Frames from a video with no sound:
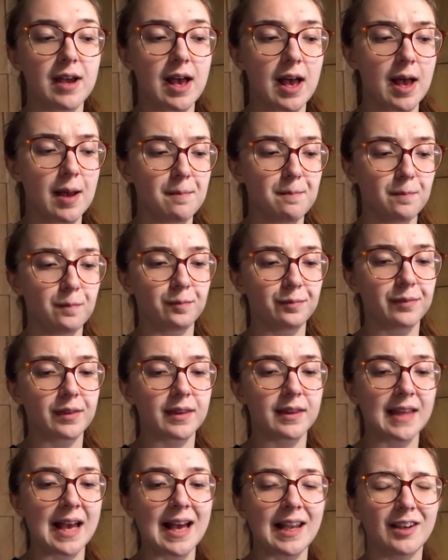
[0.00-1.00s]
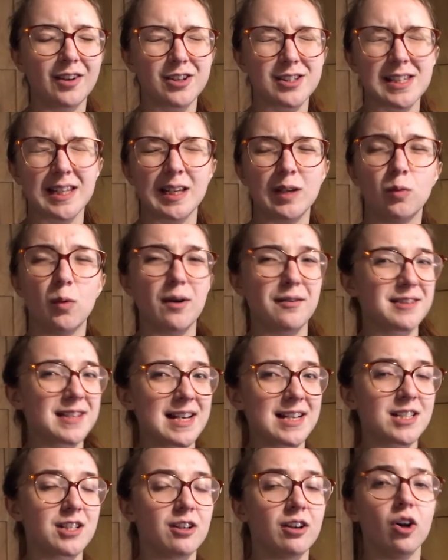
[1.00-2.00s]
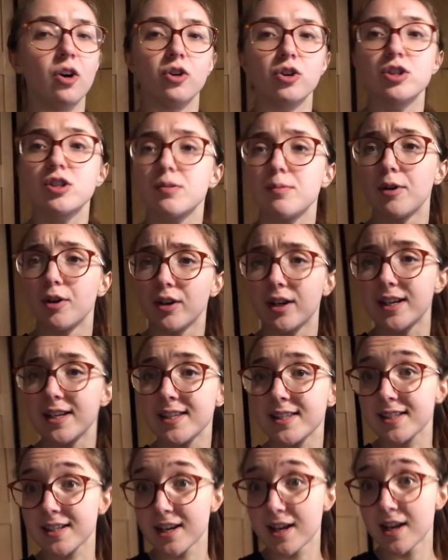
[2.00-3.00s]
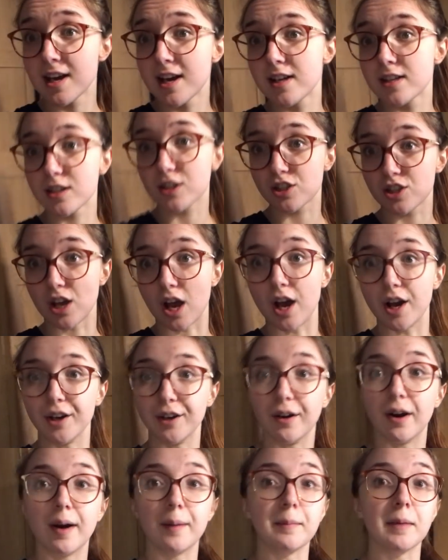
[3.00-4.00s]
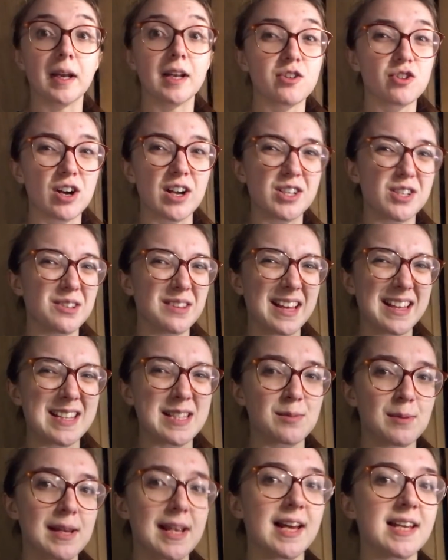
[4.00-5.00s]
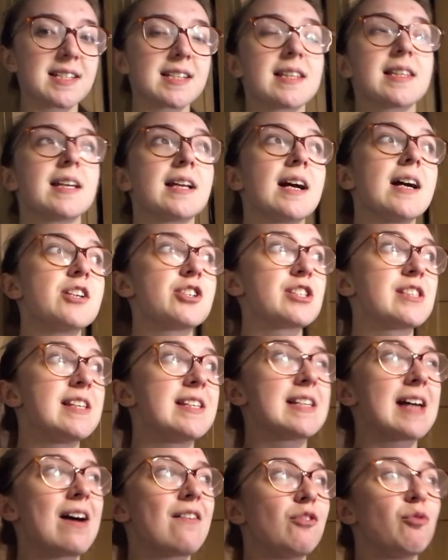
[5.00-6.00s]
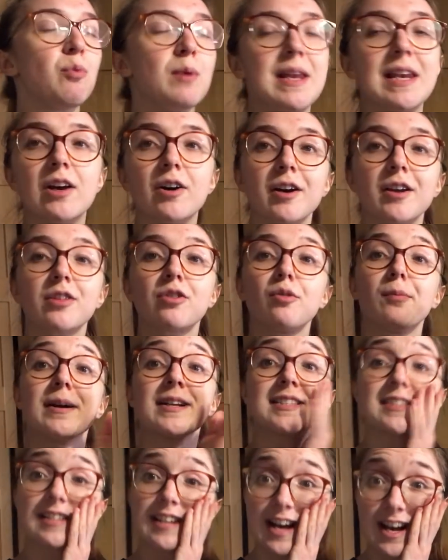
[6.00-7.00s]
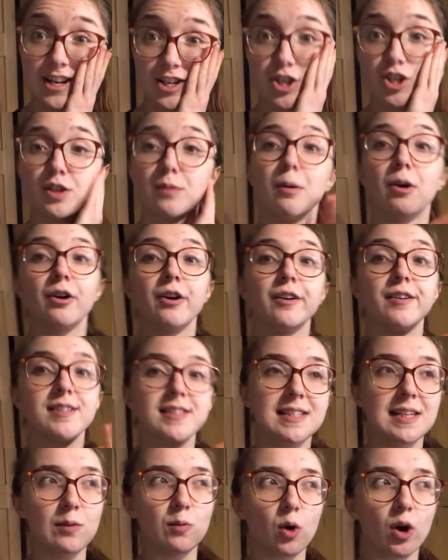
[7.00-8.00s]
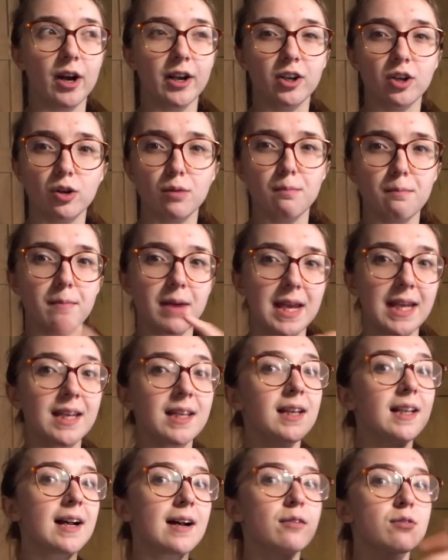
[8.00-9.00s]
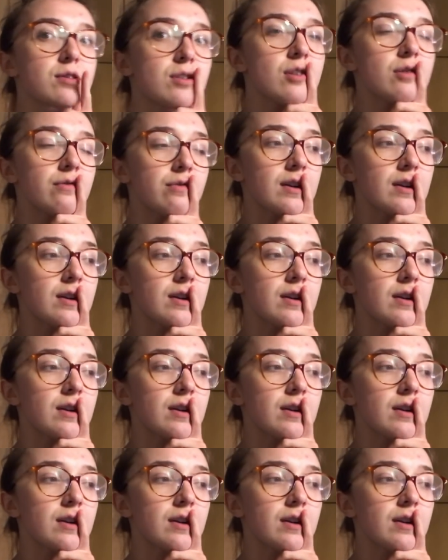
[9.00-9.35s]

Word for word: Um, that looks like it won't take too long to be honest. So I'm going to try and do that this weekend, I think. I just need to have a wee look through my stash tomorrow and see what I could make it out of.